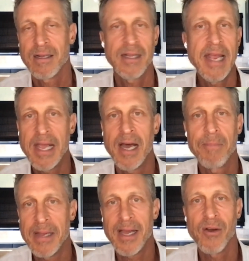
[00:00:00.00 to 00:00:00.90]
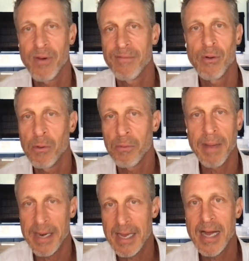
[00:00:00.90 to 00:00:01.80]
cleaning up and getting rid of
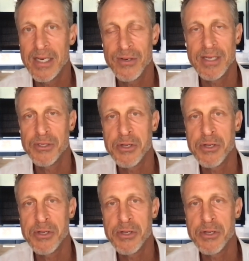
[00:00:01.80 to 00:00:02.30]
old mitochondria